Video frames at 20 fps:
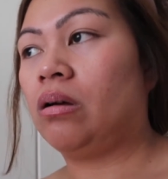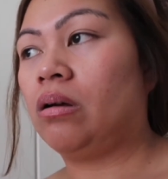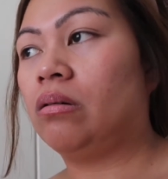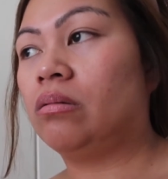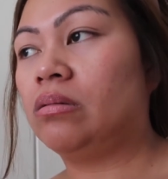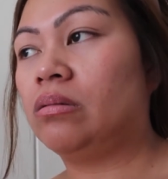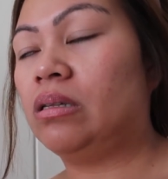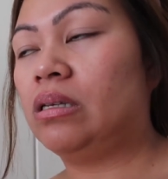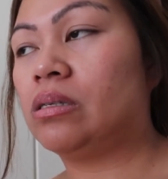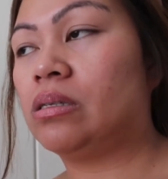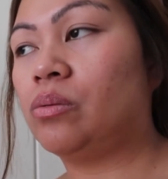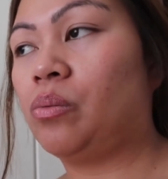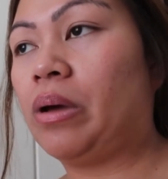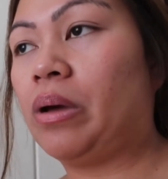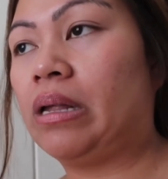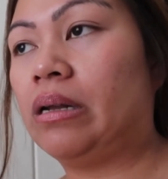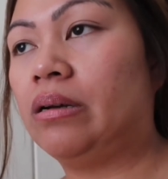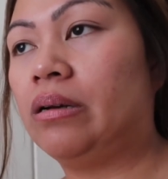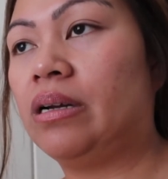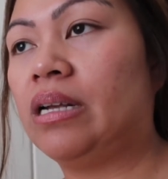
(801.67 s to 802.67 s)
on this
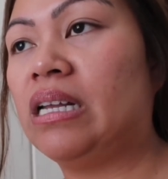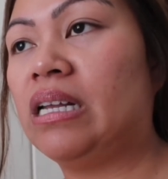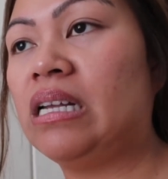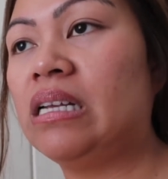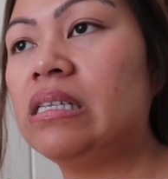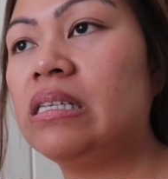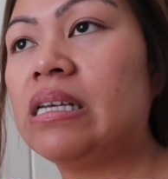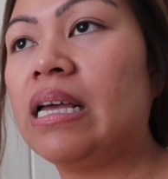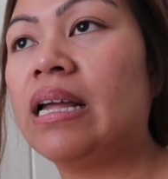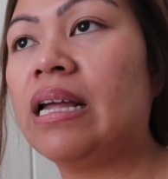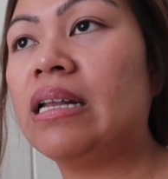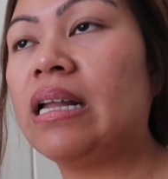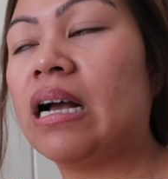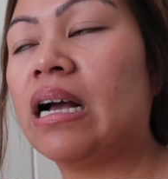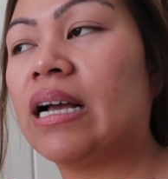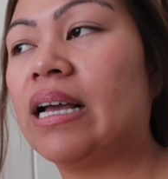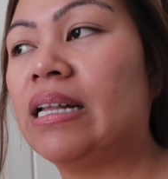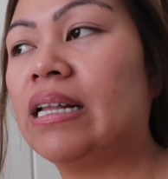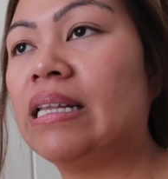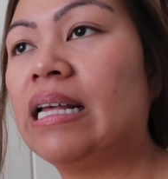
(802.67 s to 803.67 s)
weather. He needs it,
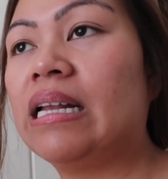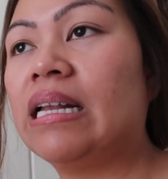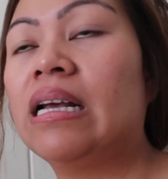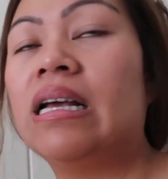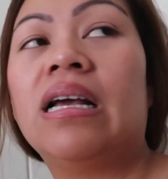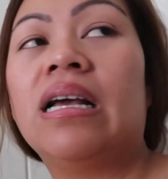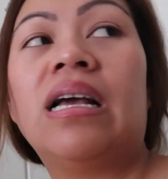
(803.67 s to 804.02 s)
anak. And then